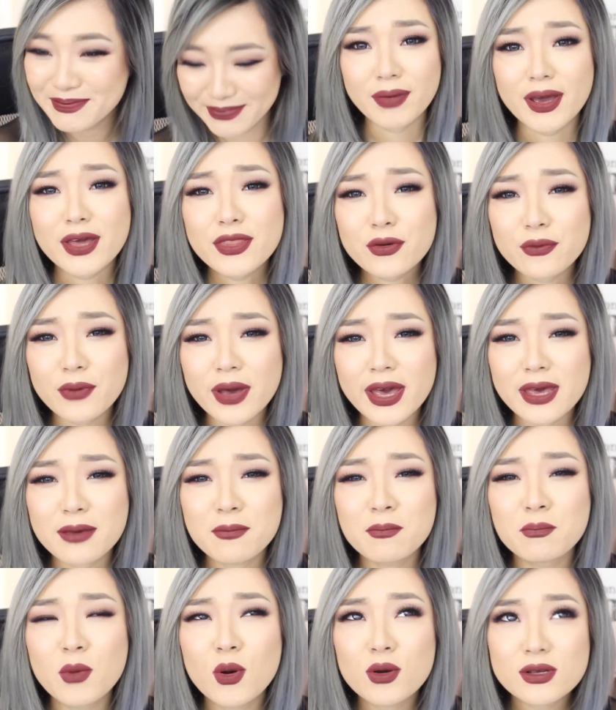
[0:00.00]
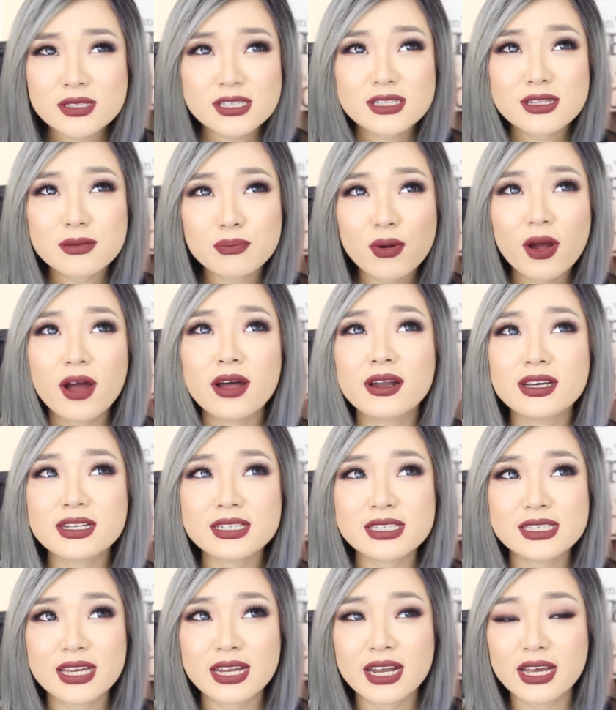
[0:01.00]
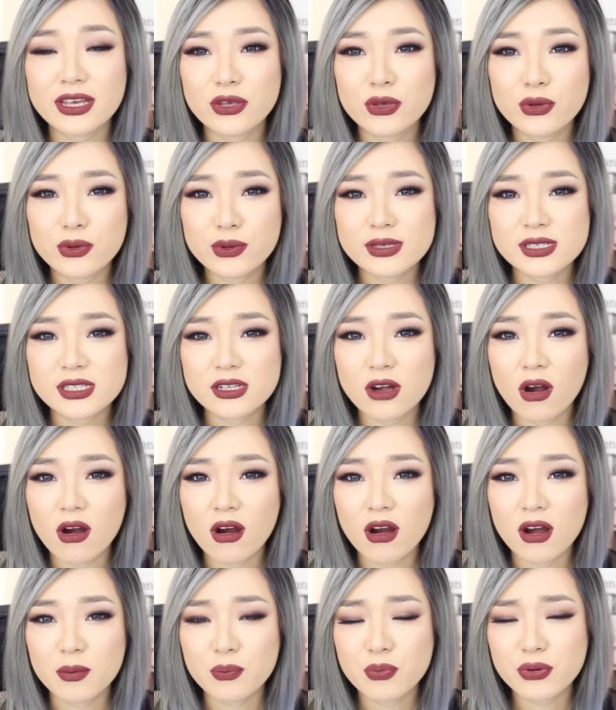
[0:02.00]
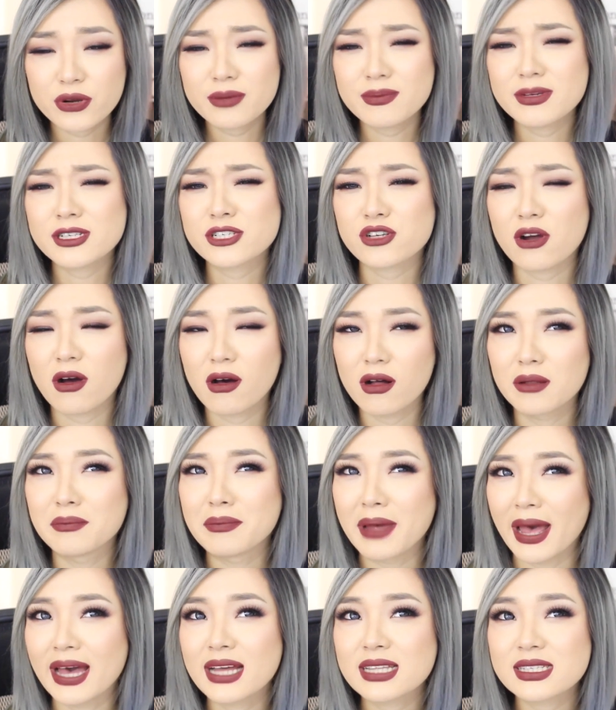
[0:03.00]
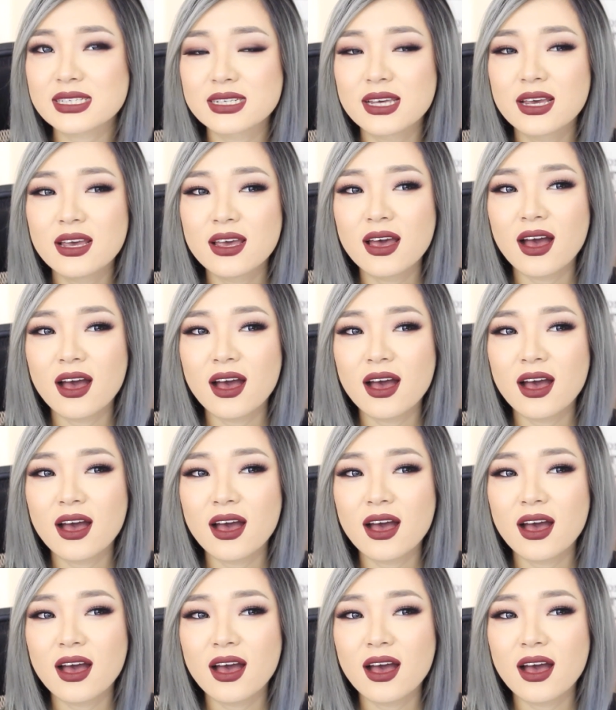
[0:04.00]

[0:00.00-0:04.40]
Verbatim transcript: By the way, most of the products that I used are pretty much all matte.